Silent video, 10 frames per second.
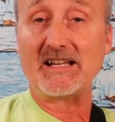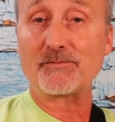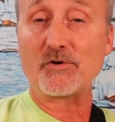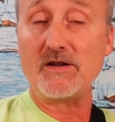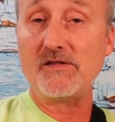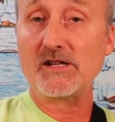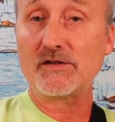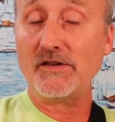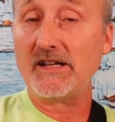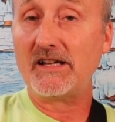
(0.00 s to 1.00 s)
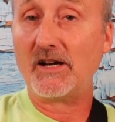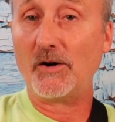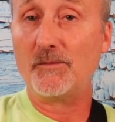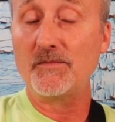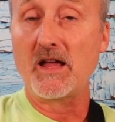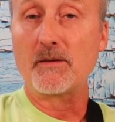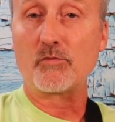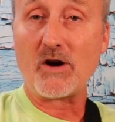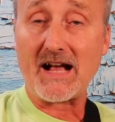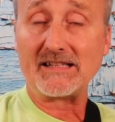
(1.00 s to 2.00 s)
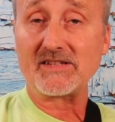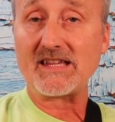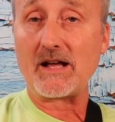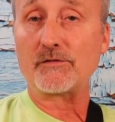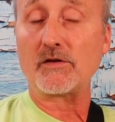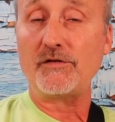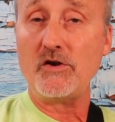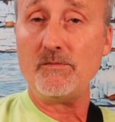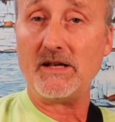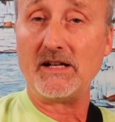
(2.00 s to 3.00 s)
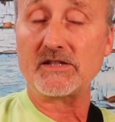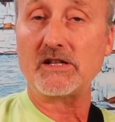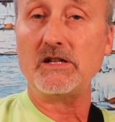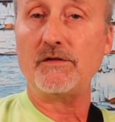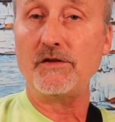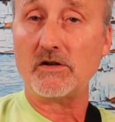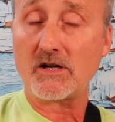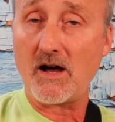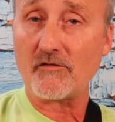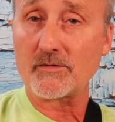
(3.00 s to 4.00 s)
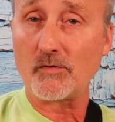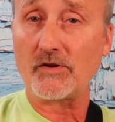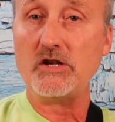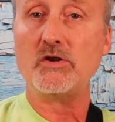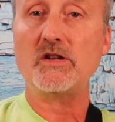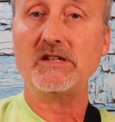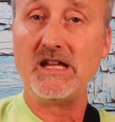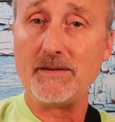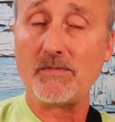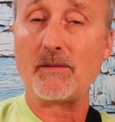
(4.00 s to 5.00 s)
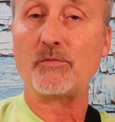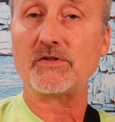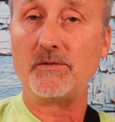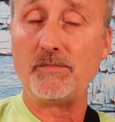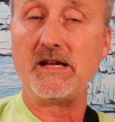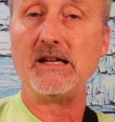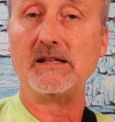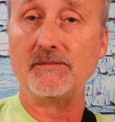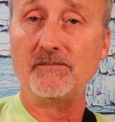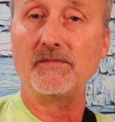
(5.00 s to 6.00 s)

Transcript: in a previous video, practice that for a few minutes till you feel comfortable that you can keep up with the beat